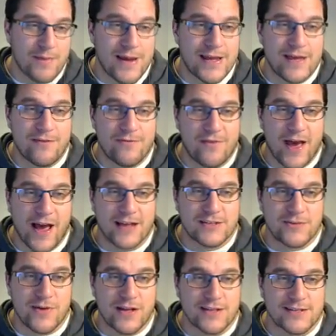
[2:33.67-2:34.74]
make it fair,
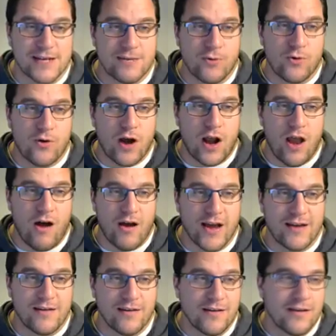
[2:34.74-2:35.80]
so we can see them all.
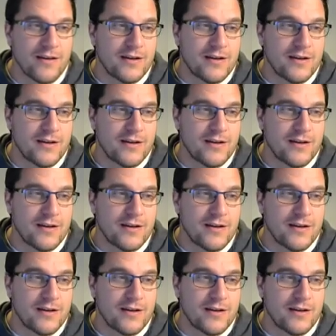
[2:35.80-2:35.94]
Clyde,